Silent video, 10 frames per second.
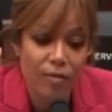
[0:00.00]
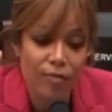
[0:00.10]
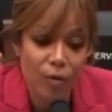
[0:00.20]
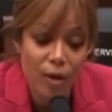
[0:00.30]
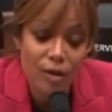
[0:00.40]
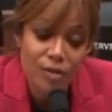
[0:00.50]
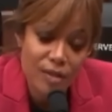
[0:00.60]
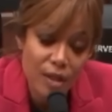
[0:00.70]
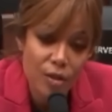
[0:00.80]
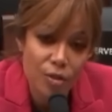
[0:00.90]
for her
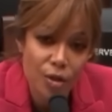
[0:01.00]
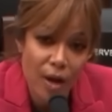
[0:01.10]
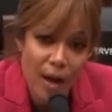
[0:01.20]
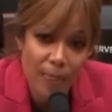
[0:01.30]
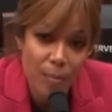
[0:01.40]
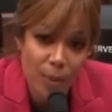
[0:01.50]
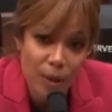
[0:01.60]
signature on the